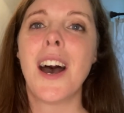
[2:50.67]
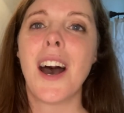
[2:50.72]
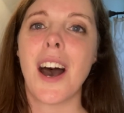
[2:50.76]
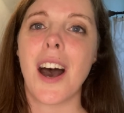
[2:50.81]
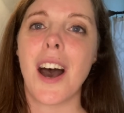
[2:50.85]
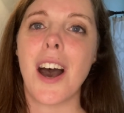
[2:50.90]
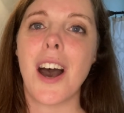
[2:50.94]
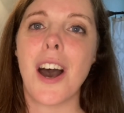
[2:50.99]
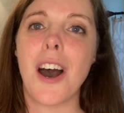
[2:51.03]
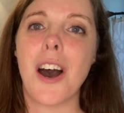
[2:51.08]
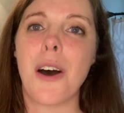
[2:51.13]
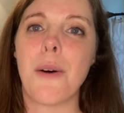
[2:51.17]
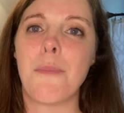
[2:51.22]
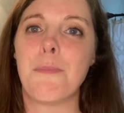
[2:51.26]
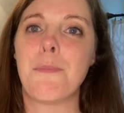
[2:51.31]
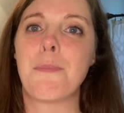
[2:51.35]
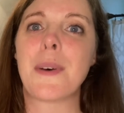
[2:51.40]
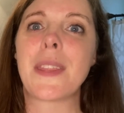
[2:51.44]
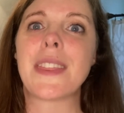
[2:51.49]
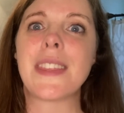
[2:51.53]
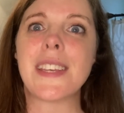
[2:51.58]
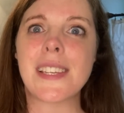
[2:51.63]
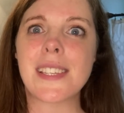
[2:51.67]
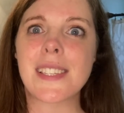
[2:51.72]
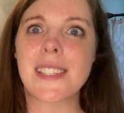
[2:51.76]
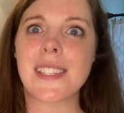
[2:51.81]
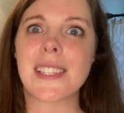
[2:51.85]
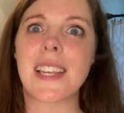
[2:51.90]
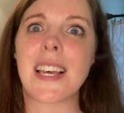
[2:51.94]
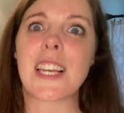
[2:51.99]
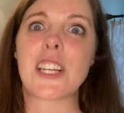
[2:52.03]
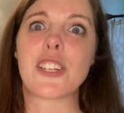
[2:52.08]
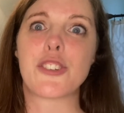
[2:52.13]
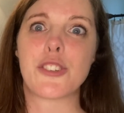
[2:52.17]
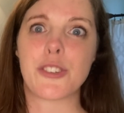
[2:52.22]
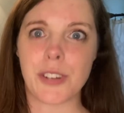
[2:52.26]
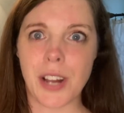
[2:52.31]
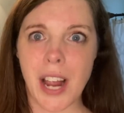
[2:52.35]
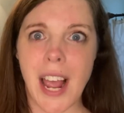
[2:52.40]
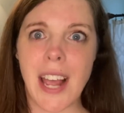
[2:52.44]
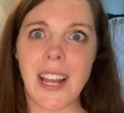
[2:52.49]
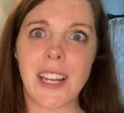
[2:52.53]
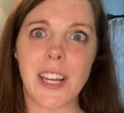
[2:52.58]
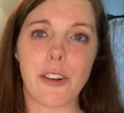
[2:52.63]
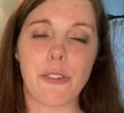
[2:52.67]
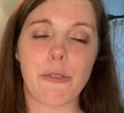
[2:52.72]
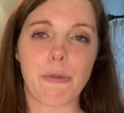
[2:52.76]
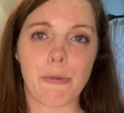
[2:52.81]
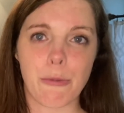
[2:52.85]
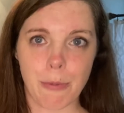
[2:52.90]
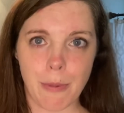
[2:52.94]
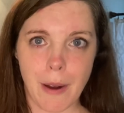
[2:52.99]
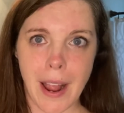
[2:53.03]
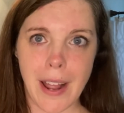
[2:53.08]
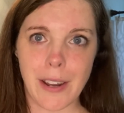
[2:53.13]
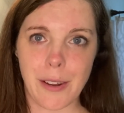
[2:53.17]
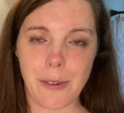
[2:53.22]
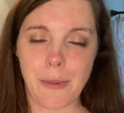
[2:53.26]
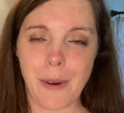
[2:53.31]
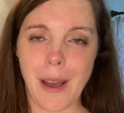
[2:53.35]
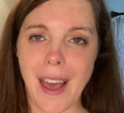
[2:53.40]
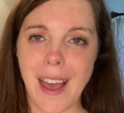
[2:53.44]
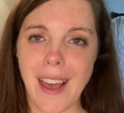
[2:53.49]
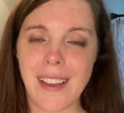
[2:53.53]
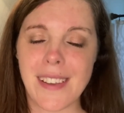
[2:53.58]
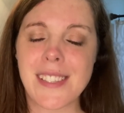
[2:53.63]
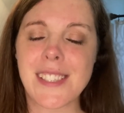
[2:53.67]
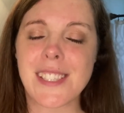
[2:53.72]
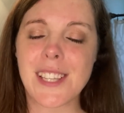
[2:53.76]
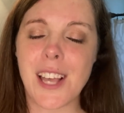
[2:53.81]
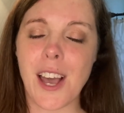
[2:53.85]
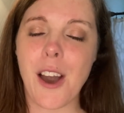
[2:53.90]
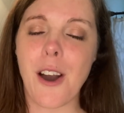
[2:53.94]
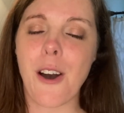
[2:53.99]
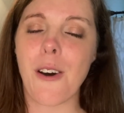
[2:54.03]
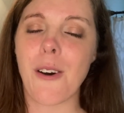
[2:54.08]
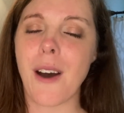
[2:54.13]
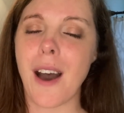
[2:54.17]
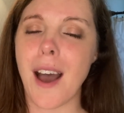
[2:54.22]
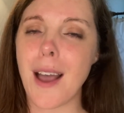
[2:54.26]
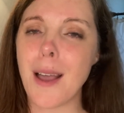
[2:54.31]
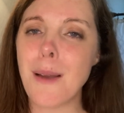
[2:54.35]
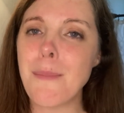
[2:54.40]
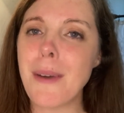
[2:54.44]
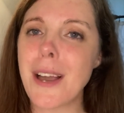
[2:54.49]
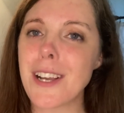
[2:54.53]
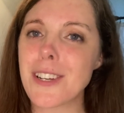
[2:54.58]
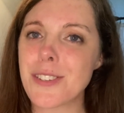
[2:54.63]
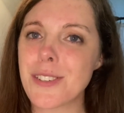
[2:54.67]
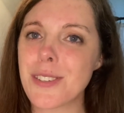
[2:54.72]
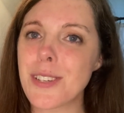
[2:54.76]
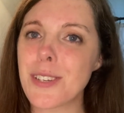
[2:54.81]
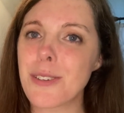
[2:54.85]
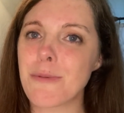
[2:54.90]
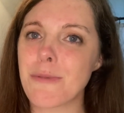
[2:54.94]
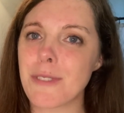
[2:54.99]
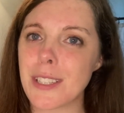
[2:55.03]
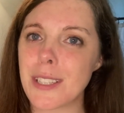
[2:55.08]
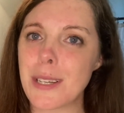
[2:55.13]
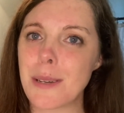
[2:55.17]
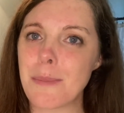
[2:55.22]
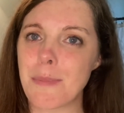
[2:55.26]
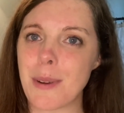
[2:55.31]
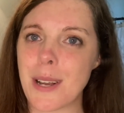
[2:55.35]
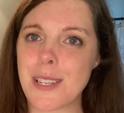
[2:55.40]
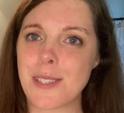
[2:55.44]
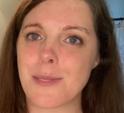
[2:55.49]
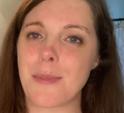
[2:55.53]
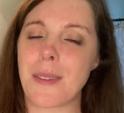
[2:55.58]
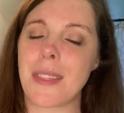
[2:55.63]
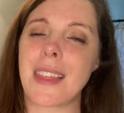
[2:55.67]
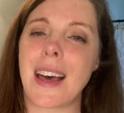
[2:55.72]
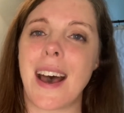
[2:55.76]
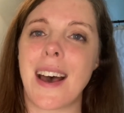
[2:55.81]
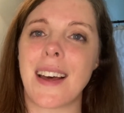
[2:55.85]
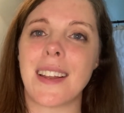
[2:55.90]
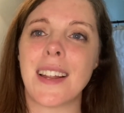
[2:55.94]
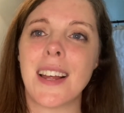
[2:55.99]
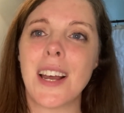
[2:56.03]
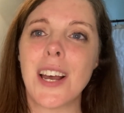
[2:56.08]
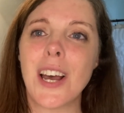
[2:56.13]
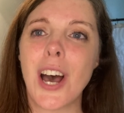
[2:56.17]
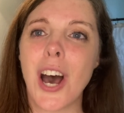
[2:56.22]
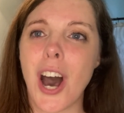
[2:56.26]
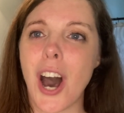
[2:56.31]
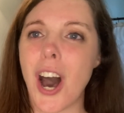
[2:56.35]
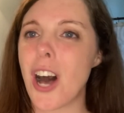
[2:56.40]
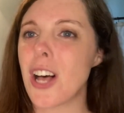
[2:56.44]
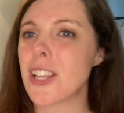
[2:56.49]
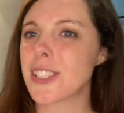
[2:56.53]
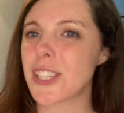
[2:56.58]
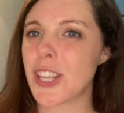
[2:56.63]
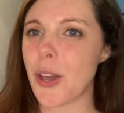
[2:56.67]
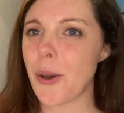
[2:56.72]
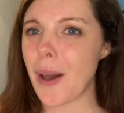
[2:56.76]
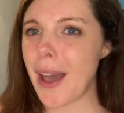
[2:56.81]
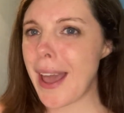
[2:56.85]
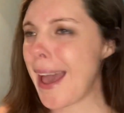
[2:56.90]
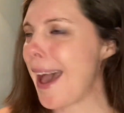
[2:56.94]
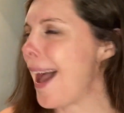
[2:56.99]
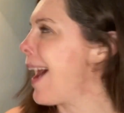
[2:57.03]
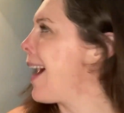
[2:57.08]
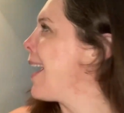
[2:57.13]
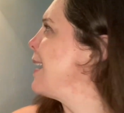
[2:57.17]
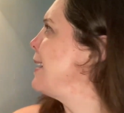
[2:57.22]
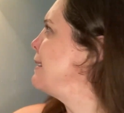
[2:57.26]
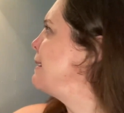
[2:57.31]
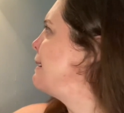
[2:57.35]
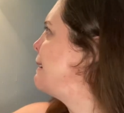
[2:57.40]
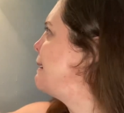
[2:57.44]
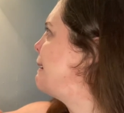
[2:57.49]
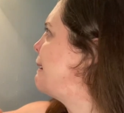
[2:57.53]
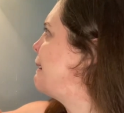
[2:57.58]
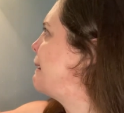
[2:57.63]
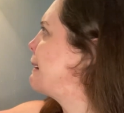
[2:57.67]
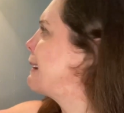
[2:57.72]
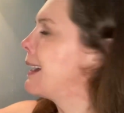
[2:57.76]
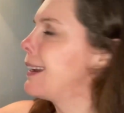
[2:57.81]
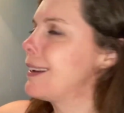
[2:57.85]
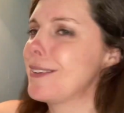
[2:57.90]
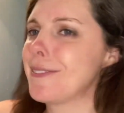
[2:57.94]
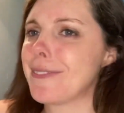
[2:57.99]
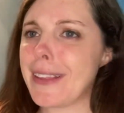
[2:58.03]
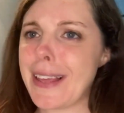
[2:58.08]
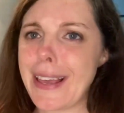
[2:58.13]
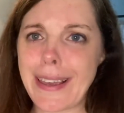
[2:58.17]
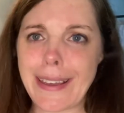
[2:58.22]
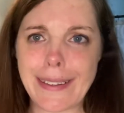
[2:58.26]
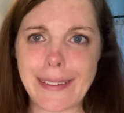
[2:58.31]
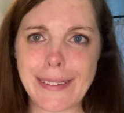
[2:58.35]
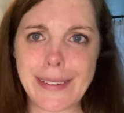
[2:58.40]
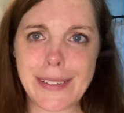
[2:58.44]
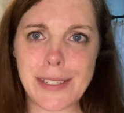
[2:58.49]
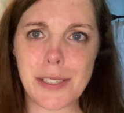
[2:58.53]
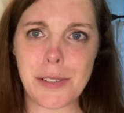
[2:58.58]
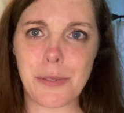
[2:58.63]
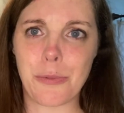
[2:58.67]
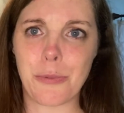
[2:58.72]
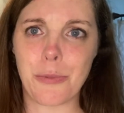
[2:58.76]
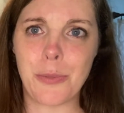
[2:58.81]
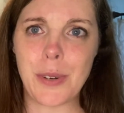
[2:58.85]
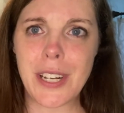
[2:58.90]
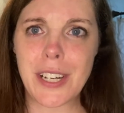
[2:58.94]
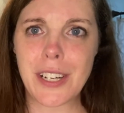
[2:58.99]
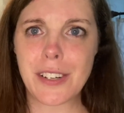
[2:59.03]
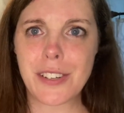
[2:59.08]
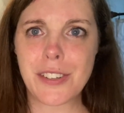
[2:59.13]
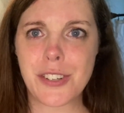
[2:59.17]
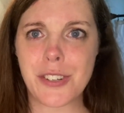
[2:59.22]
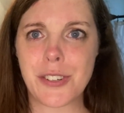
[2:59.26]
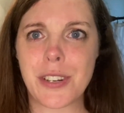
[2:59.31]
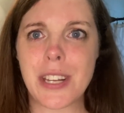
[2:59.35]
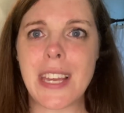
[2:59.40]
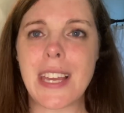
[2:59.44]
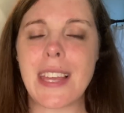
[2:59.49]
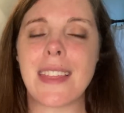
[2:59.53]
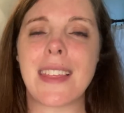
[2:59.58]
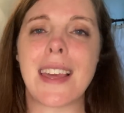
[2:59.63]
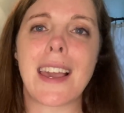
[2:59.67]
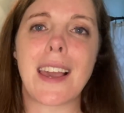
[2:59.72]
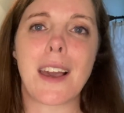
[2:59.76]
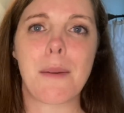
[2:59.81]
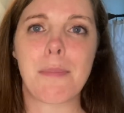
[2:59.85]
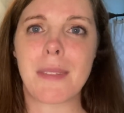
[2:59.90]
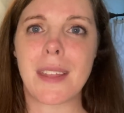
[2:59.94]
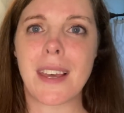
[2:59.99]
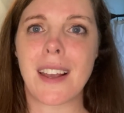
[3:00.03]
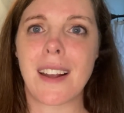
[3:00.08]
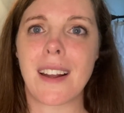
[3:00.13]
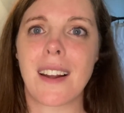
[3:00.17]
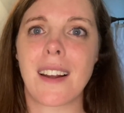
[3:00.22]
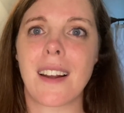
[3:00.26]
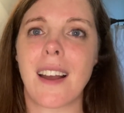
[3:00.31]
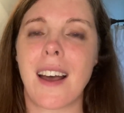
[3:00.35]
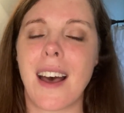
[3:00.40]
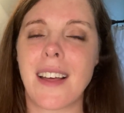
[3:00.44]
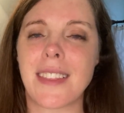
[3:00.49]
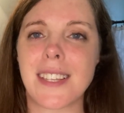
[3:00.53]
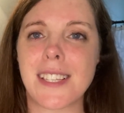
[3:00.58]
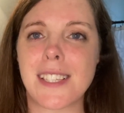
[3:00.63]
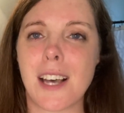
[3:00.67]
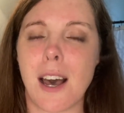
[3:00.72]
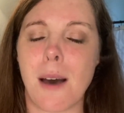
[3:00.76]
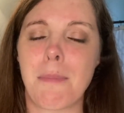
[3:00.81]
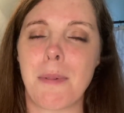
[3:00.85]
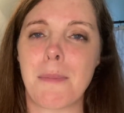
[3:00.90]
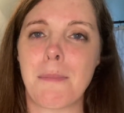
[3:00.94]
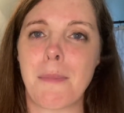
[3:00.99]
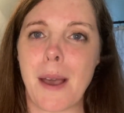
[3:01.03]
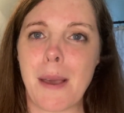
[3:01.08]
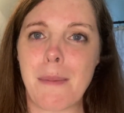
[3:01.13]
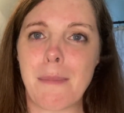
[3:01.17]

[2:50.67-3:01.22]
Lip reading: But this like dried it right away. So I'm actually really impressed with that. Also, I had kind of like a weird streaky thing up there at the top of my